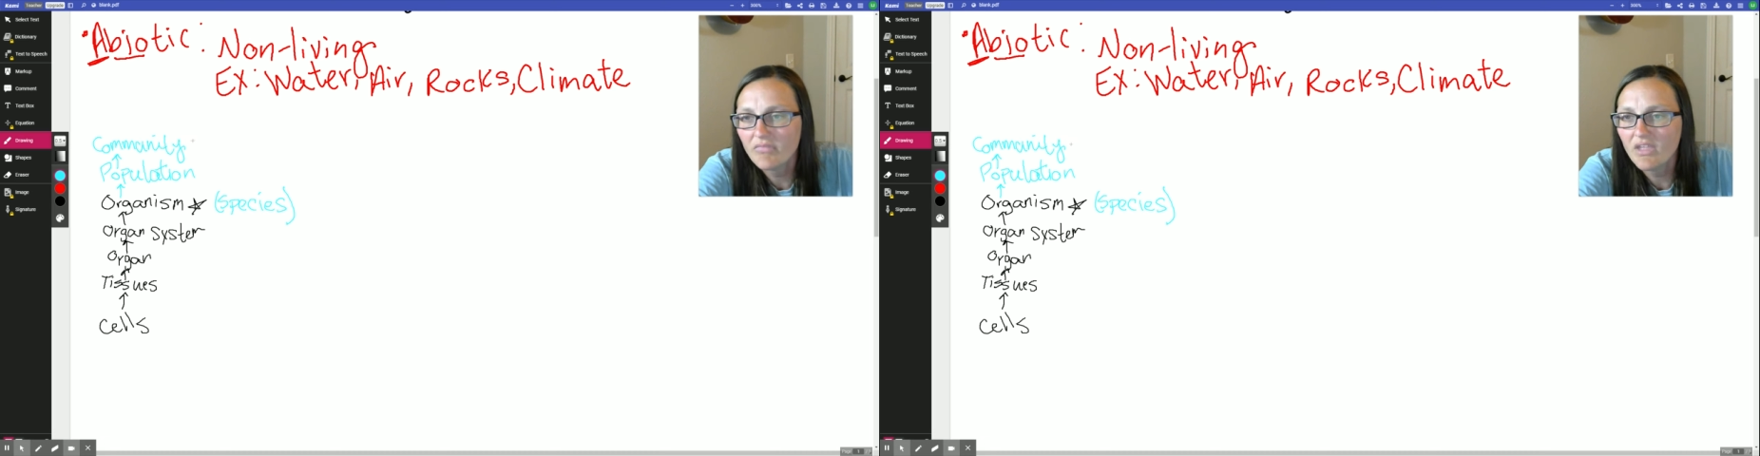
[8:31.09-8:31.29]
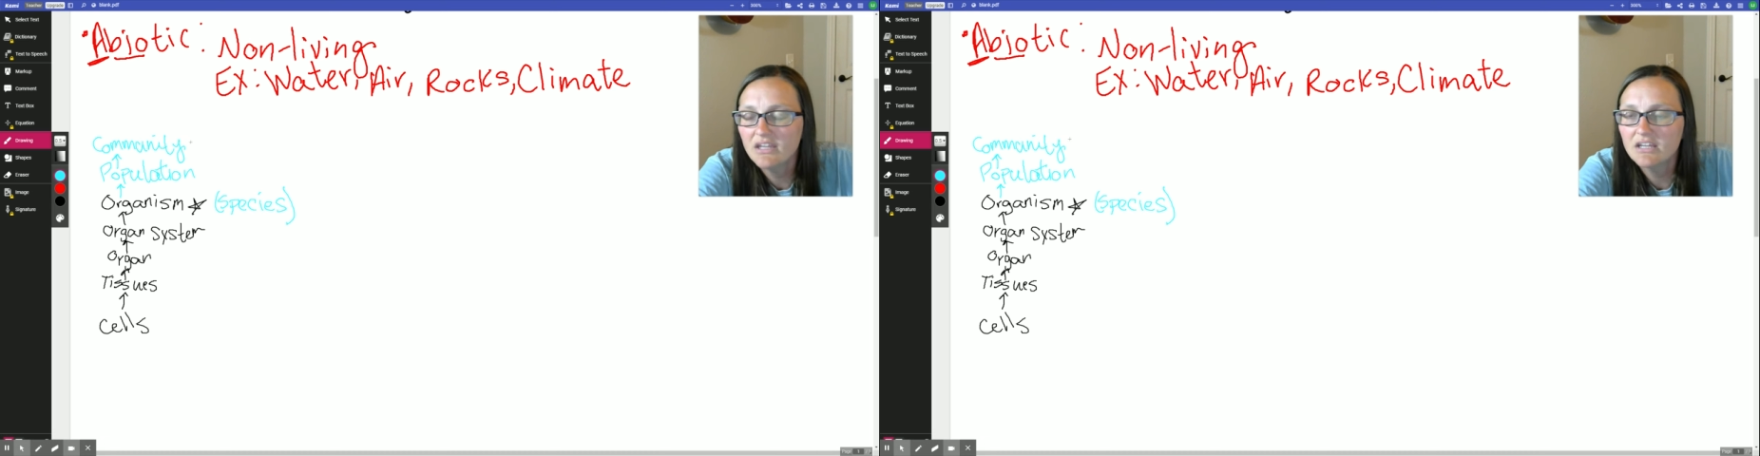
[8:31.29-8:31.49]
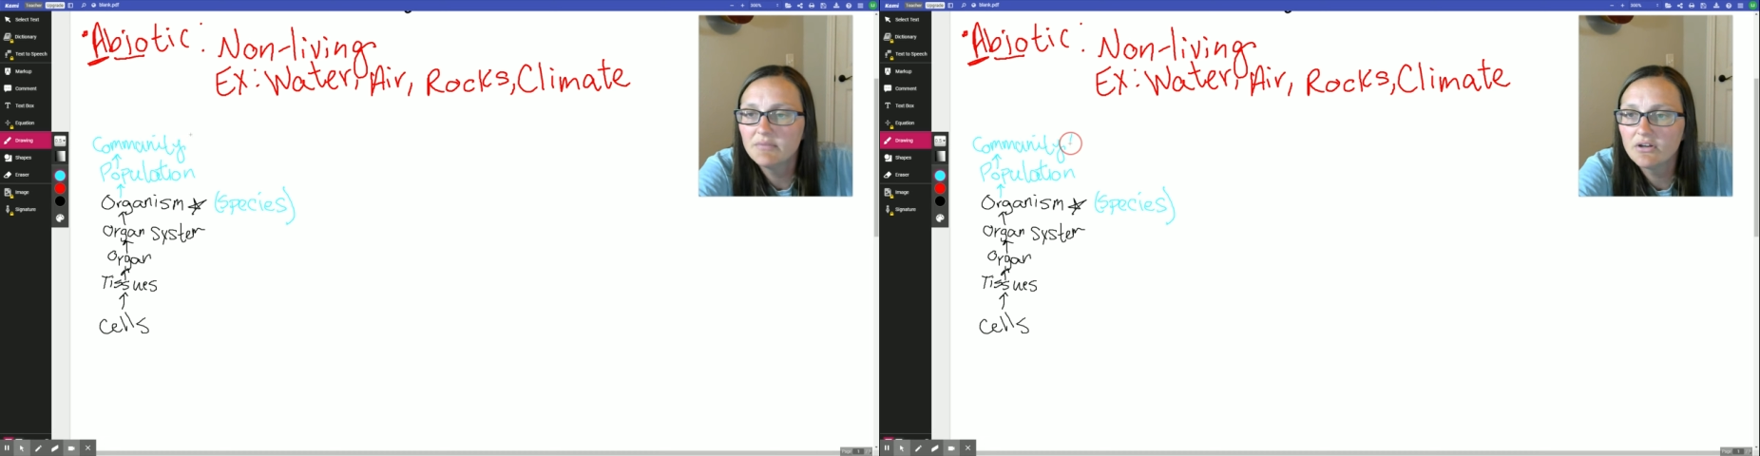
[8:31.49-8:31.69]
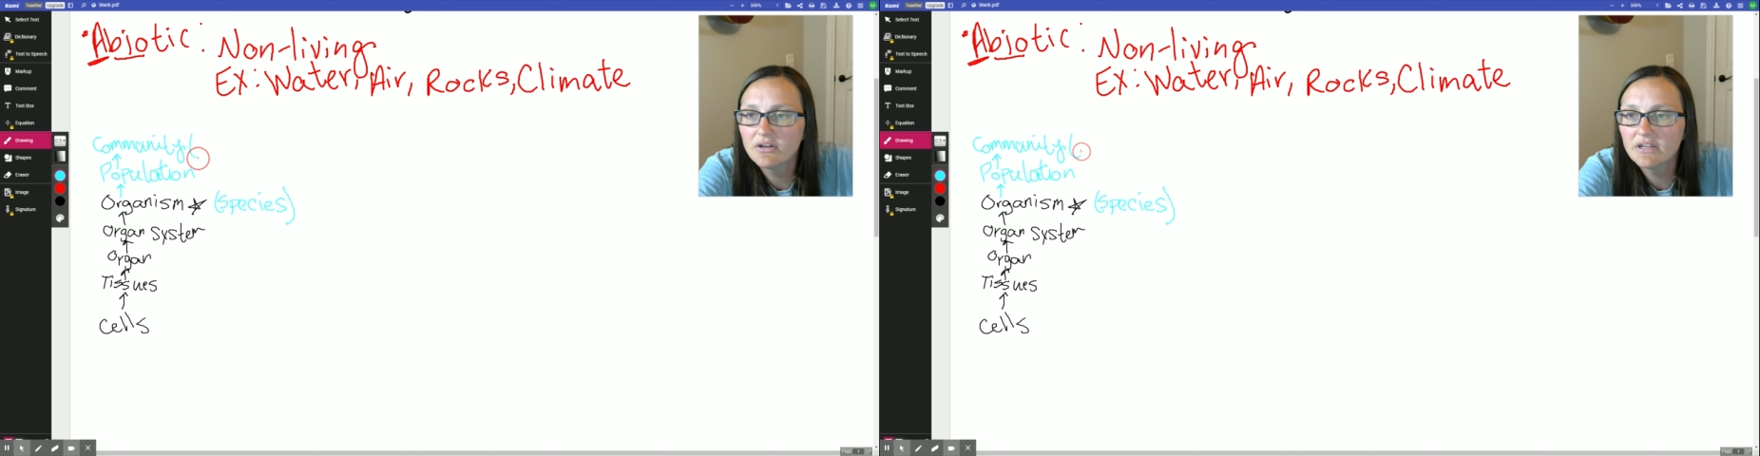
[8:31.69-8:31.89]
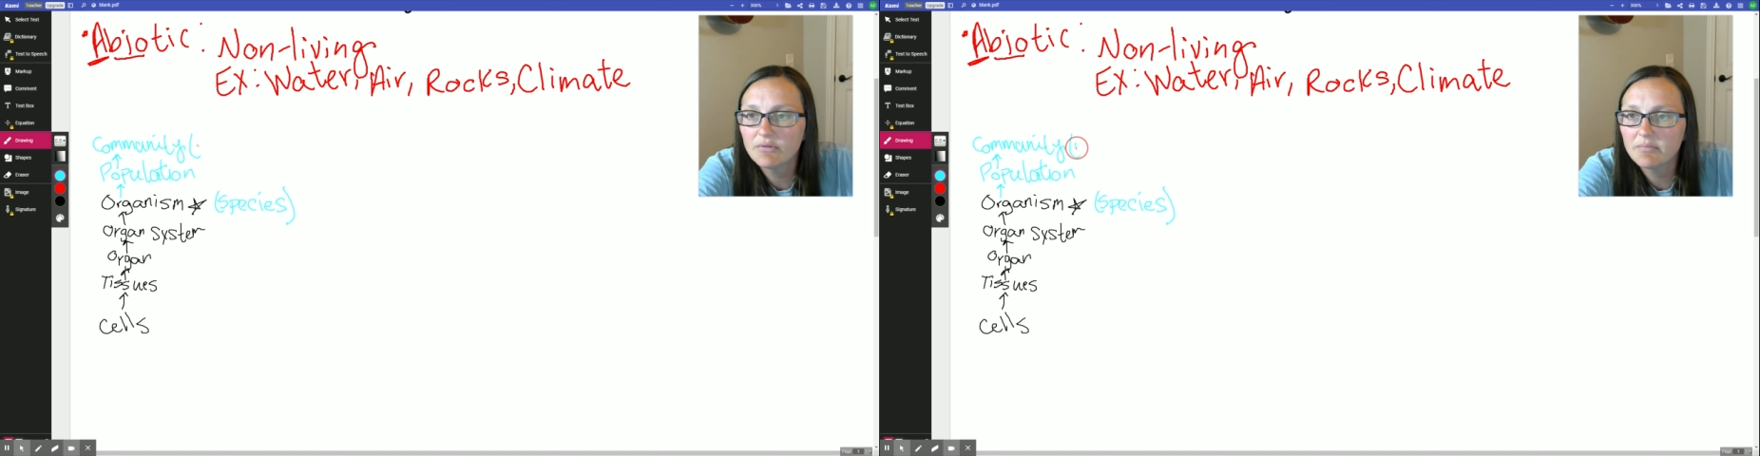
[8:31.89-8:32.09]
And
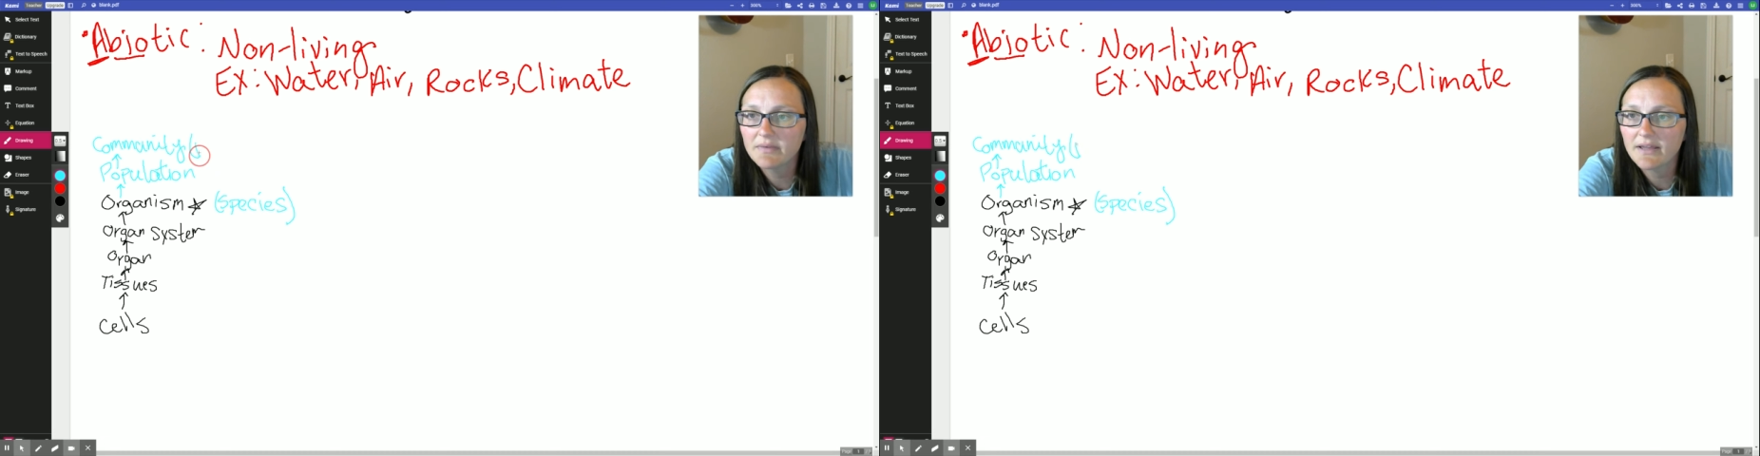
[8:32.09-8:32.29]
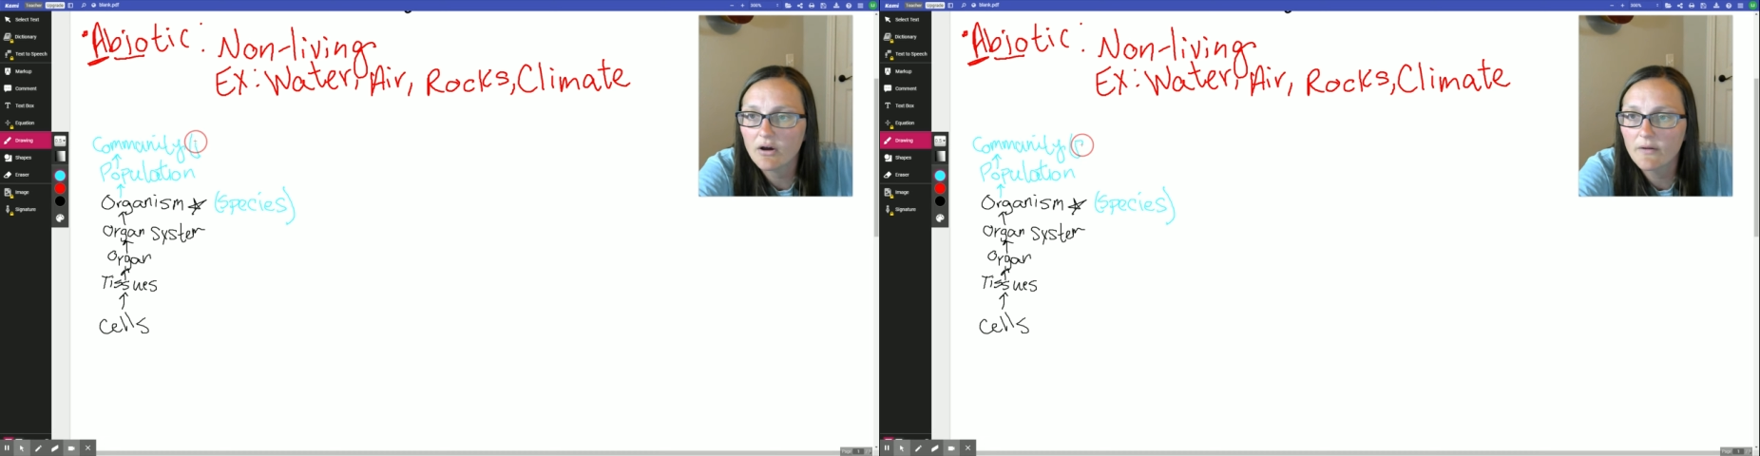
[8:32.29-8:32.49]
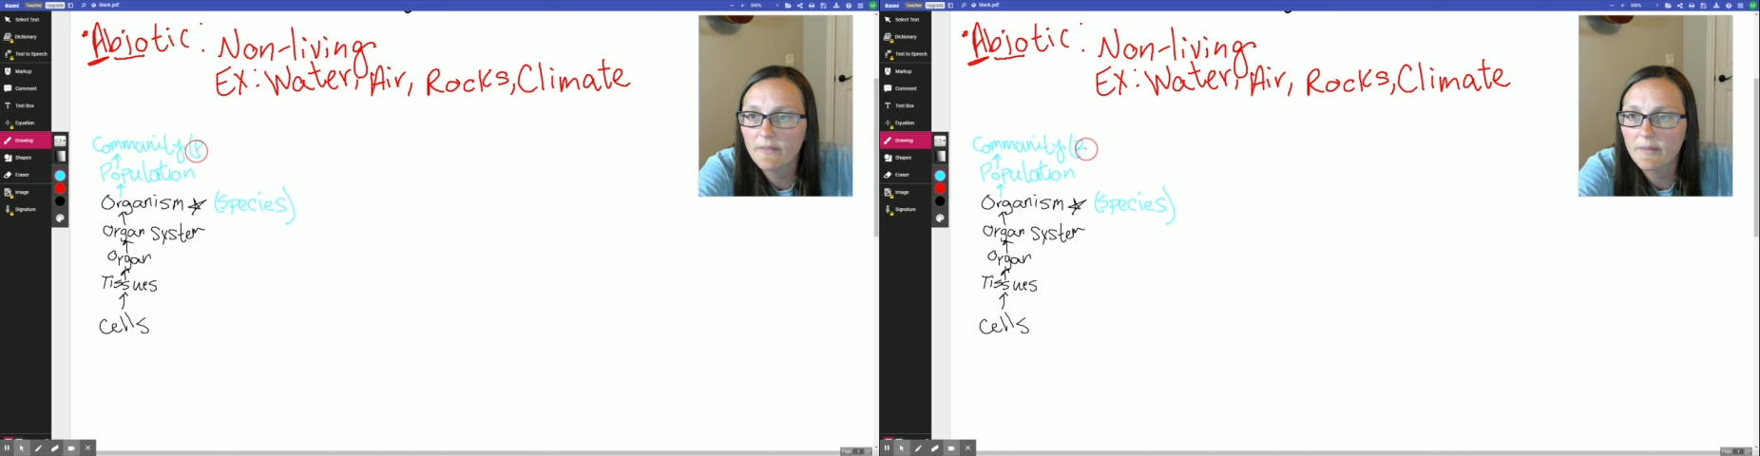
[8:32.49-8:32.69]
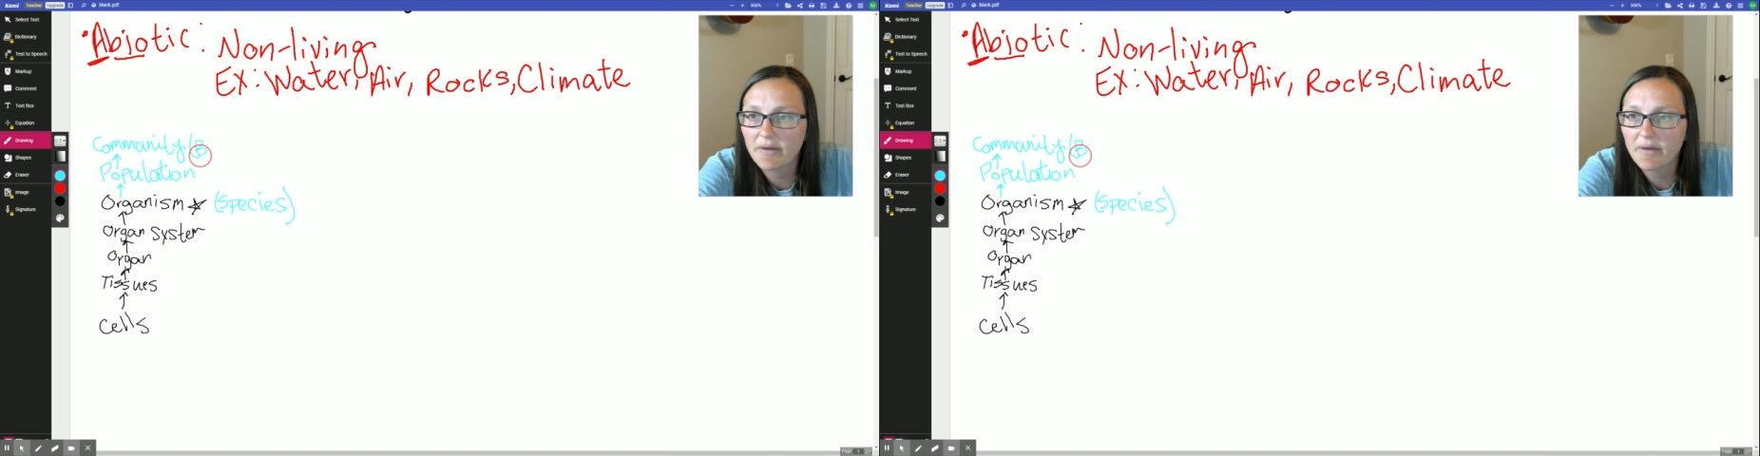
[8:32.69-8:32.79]
community would be all the